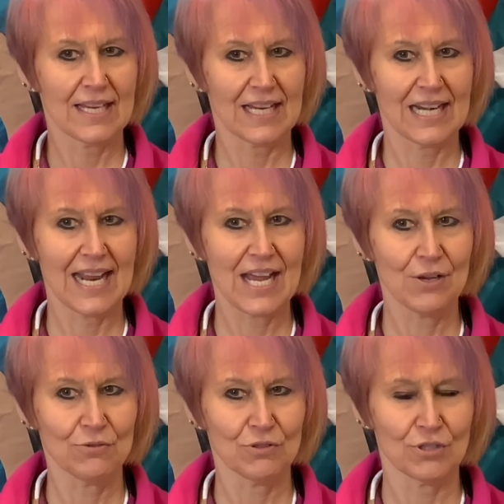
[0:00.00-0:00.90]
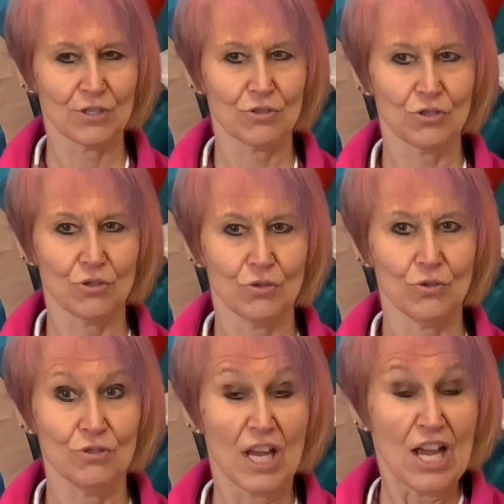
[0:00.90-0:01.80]
clown's
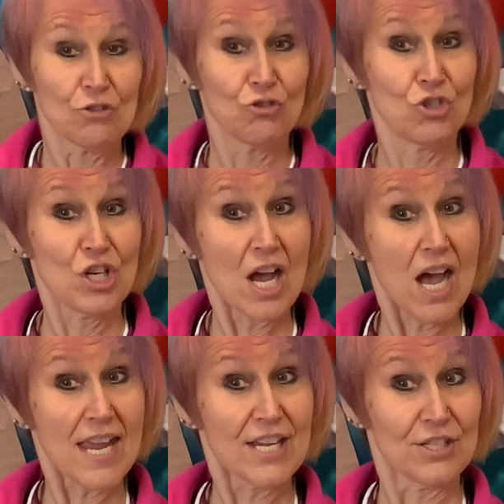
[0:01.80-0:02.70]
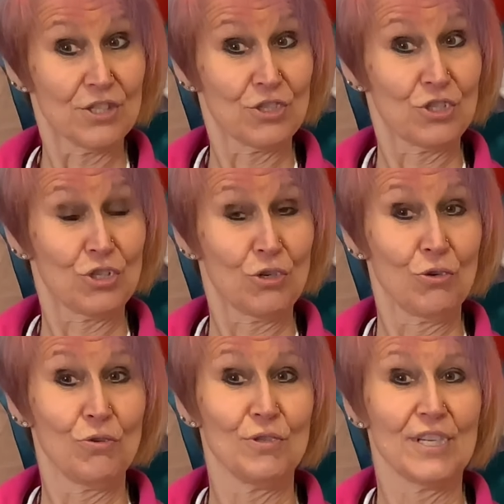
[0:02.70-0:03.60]
shoes, giant
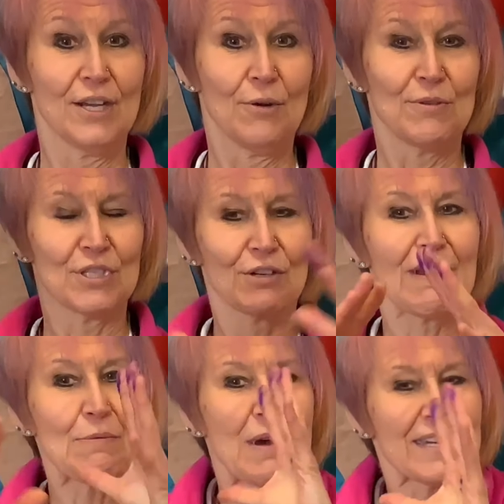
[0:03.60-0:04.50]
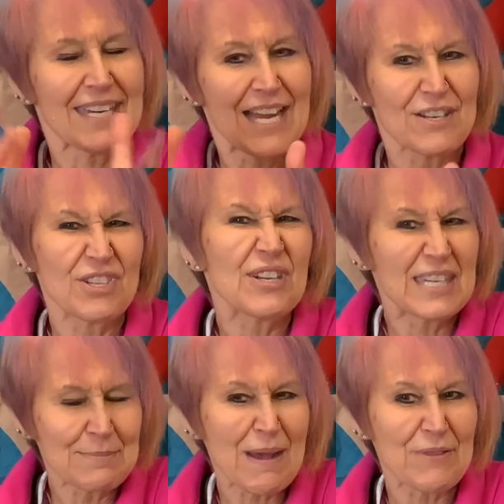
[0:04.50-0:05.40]
shoes, which is a great one, again,
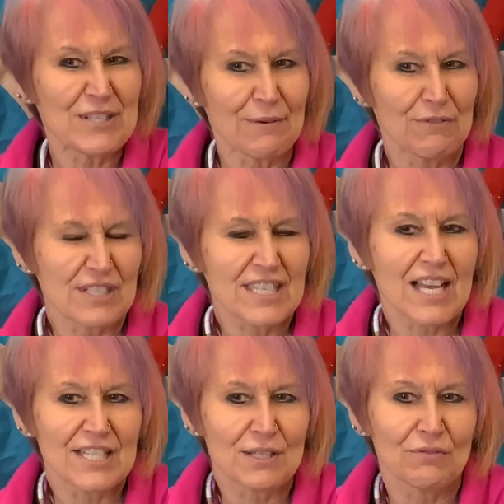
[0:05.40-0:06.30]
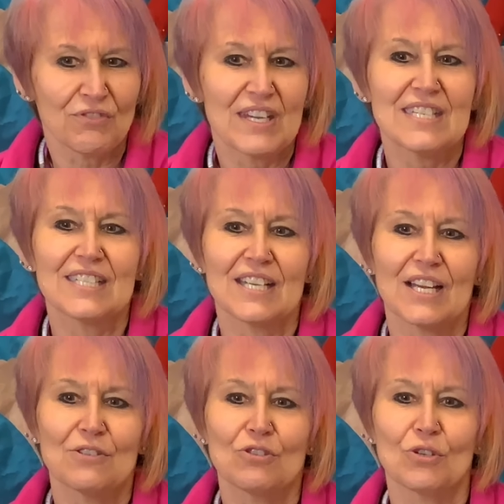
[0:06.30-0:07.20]
thinking about the different size of feet
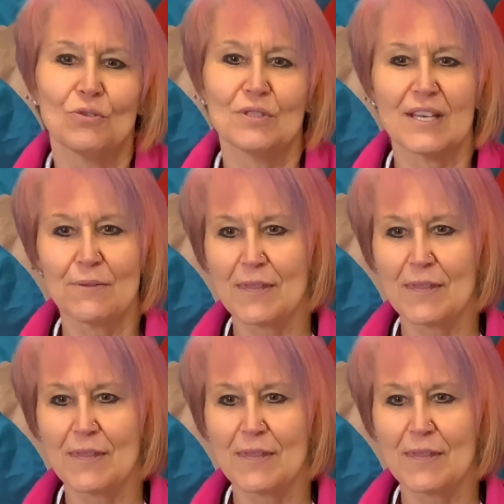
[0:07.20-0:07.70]
and shoes and